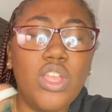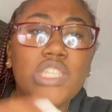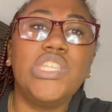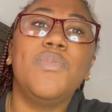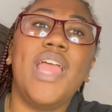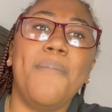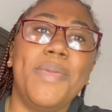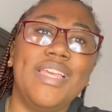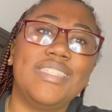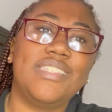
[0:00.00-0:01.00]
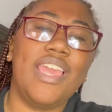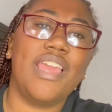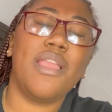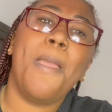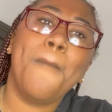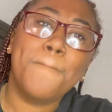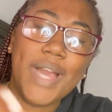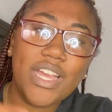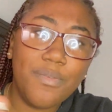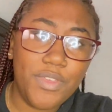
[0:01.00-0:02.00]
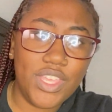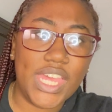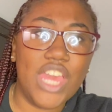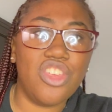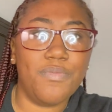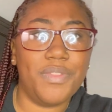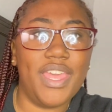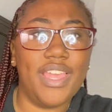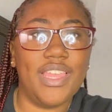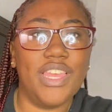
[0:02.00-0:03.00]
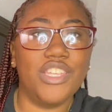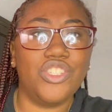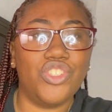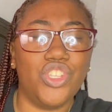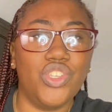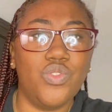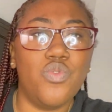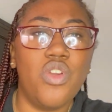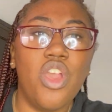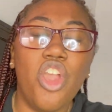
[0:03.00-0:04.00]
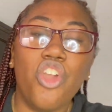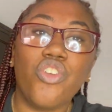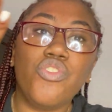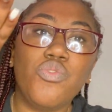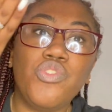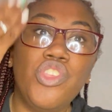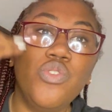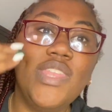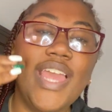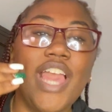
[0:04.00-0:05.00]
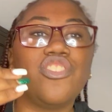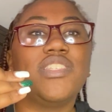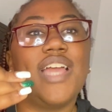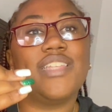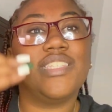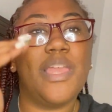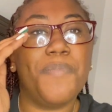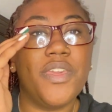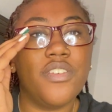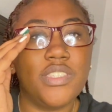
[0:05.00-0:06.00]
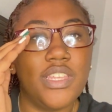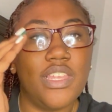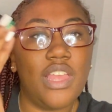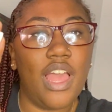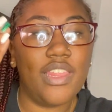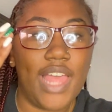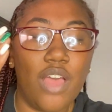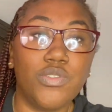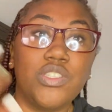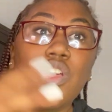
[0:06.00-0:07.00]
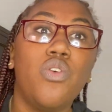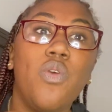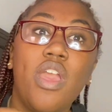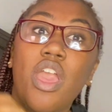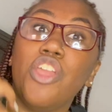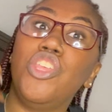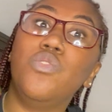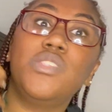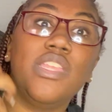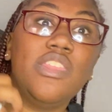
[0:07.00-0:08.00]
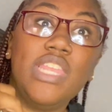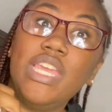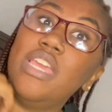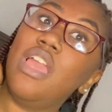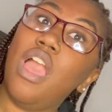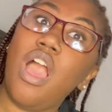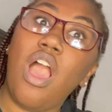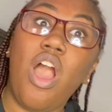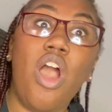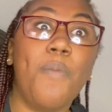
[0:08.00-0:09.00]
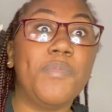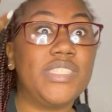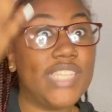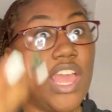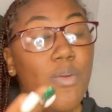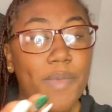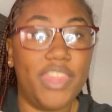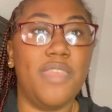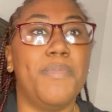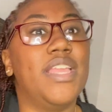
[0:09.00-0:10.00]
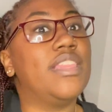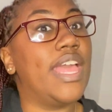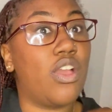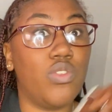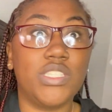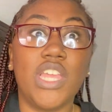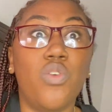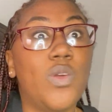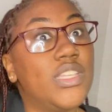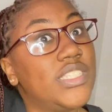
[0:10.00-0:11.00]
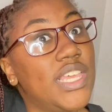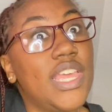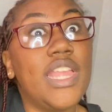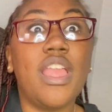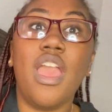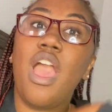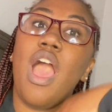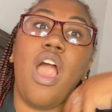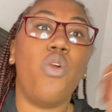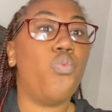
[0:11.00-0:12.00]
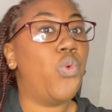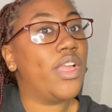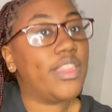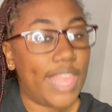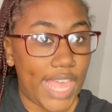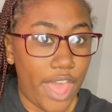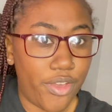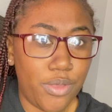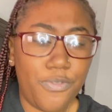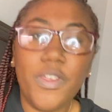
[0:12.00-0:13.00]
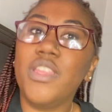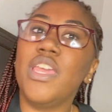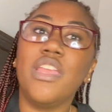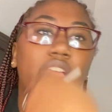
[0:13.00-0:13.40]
So with that being said, my communication plan is to do the exercises that Pearson allows. So using the scale method, meaning like on a scale of 1 to 10, how are you feeling?